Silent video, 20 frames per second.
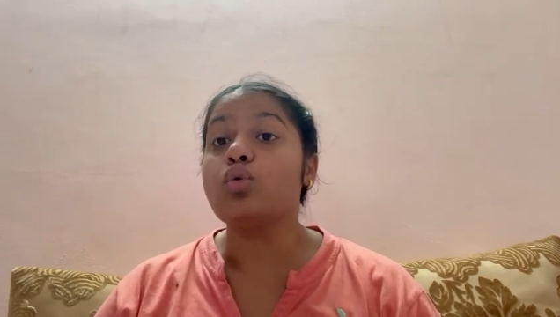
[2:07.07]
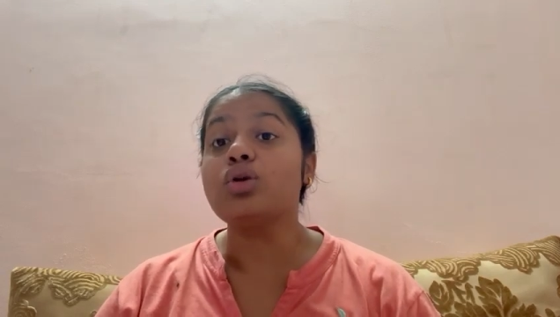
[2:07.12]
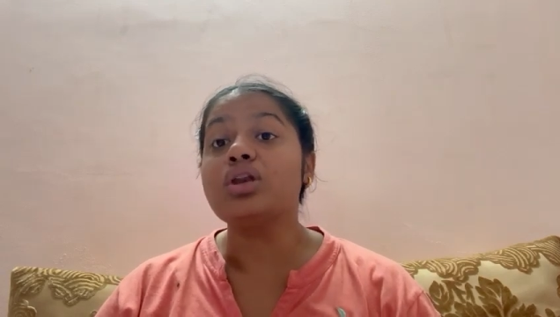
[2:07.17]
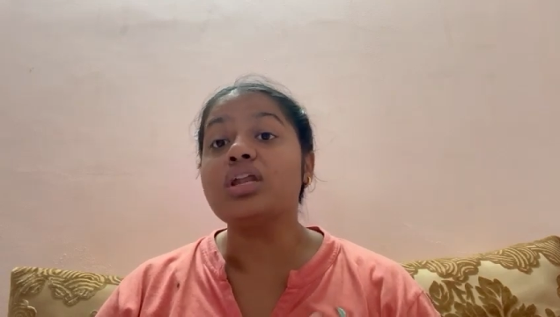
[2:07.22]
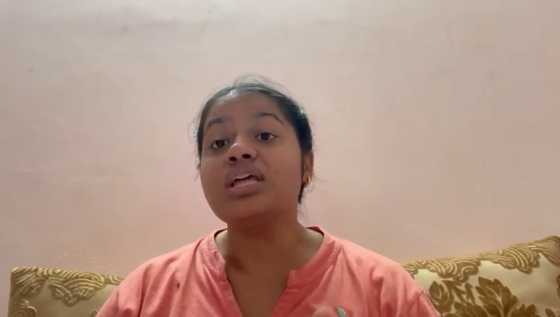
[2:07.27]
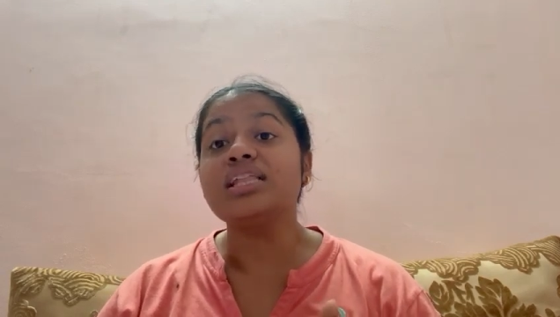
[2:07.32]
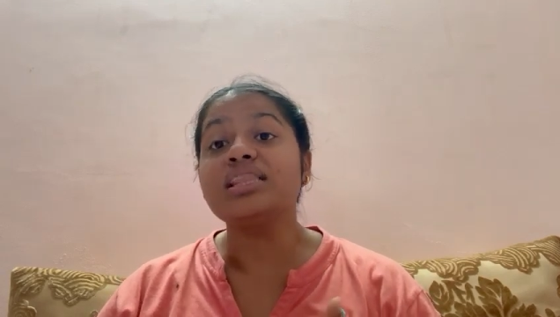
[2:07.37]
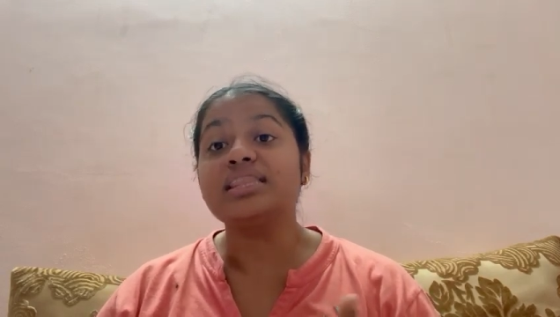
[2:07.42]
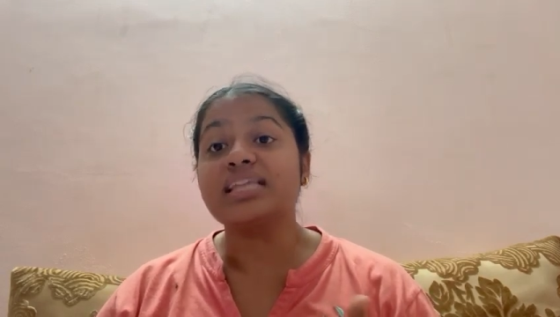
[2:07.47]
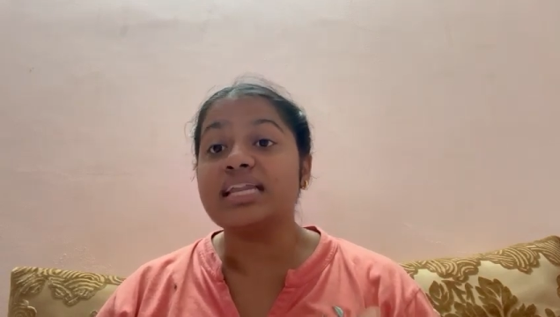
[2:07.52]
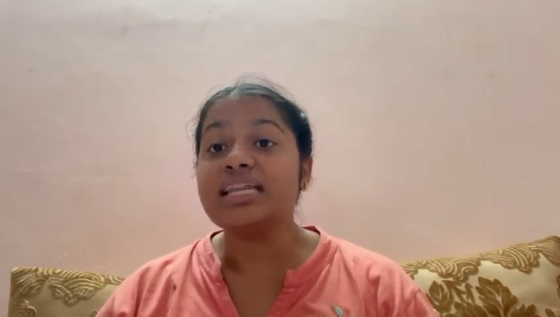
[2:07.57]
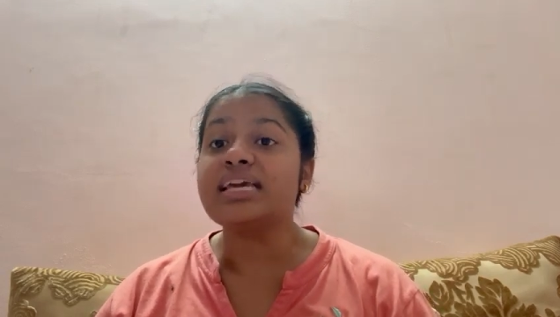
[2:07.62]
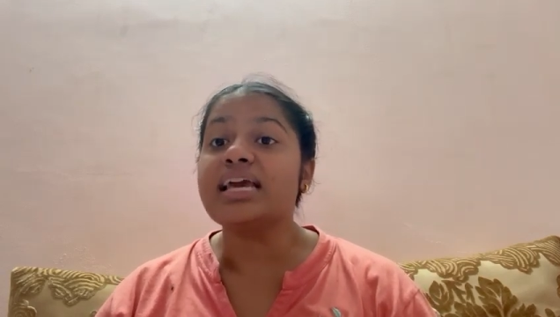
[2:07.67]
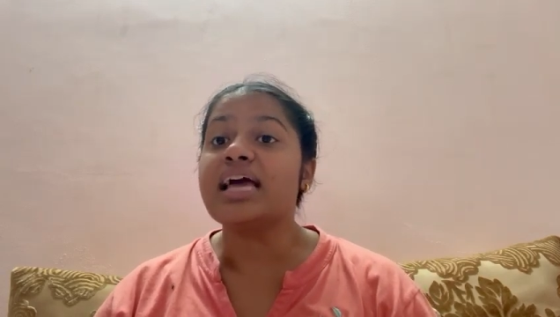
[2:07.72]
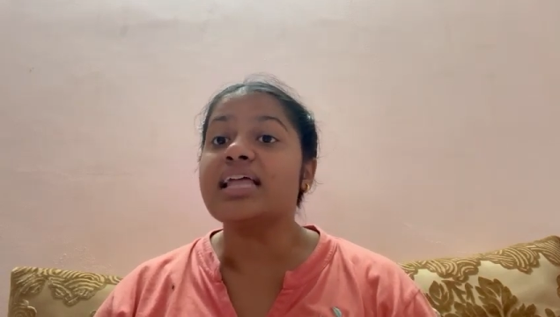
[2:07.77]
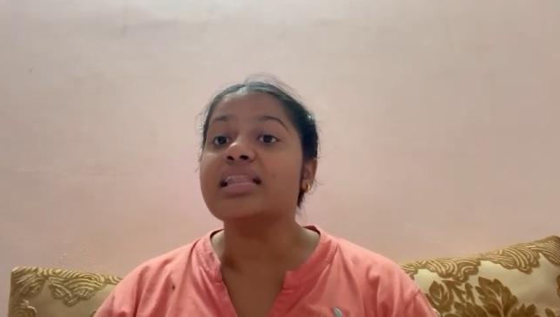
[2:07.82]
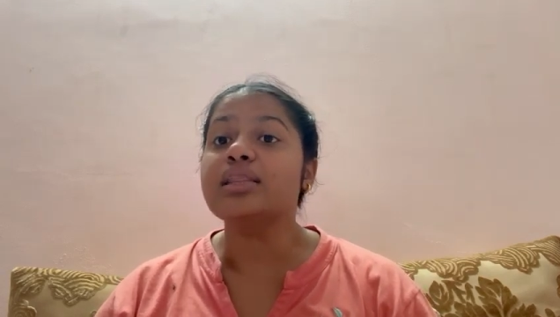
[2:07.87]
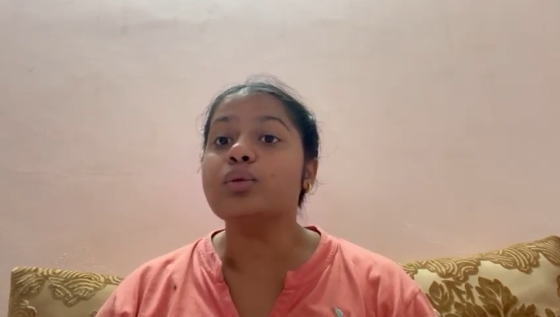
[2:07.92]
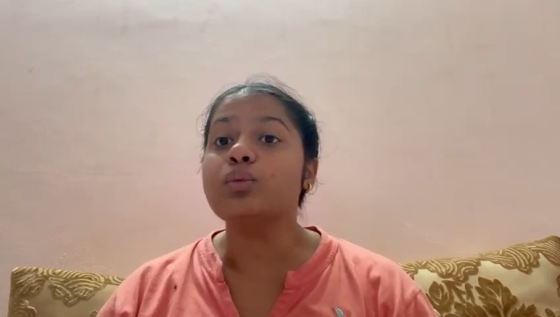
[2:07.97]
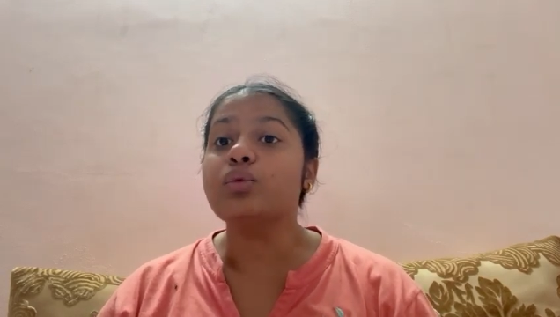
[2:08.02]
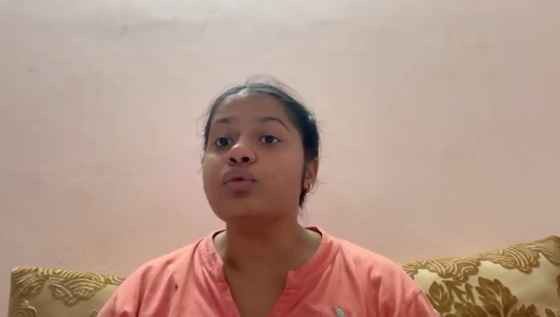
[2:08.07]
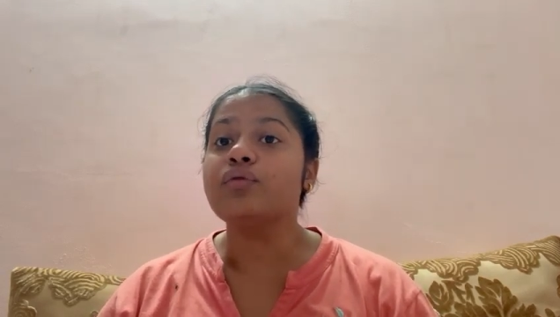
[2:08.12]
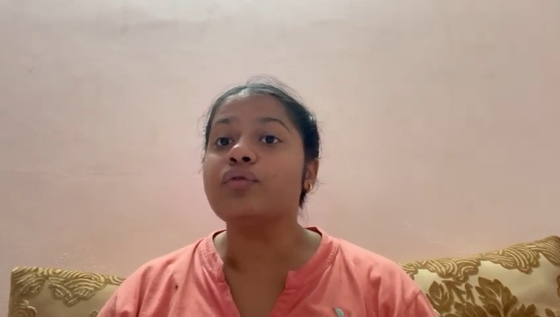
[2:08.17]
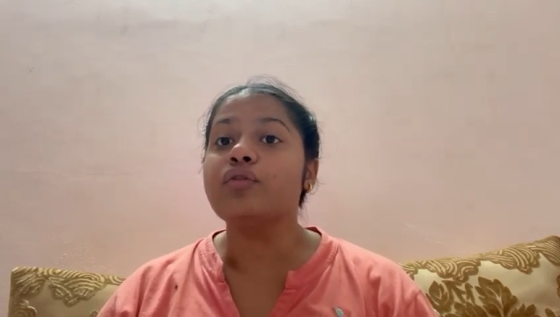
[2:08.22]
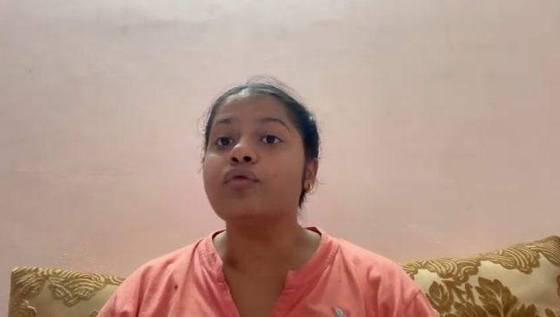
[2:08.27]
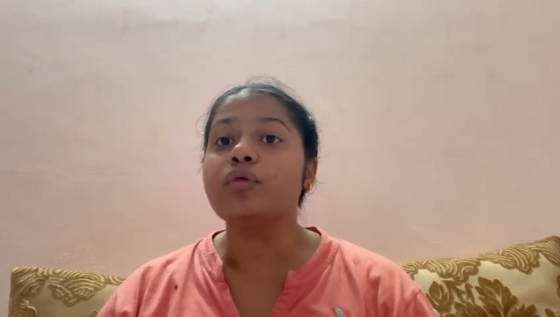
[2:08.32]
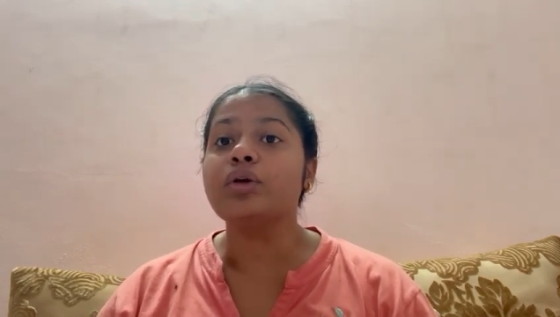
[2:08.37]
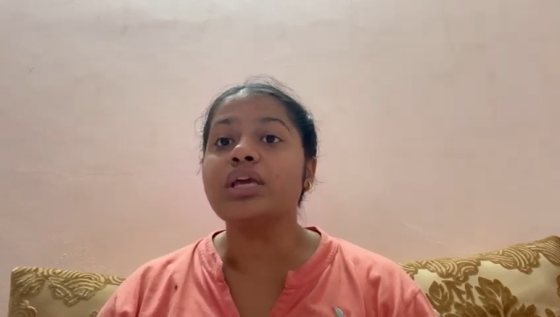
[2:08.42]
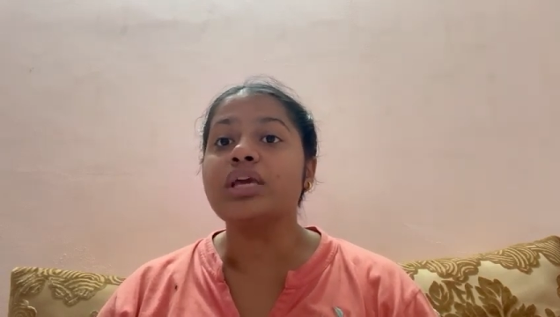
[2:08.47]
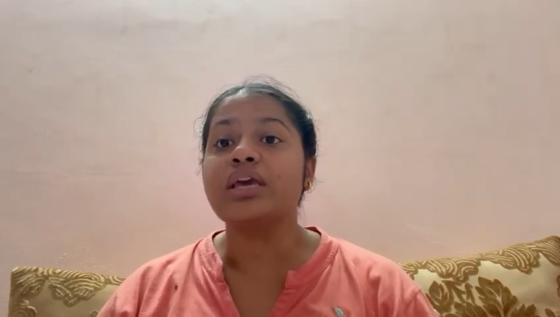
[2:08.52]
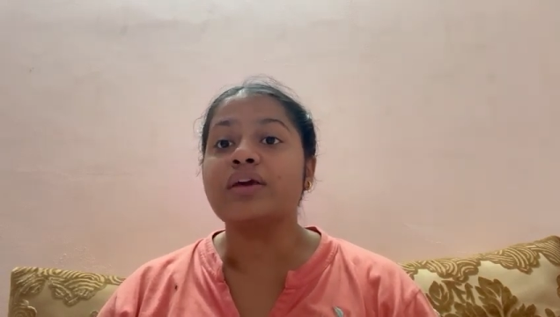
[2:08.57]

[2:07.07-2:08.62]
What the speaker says: Only then can the movie be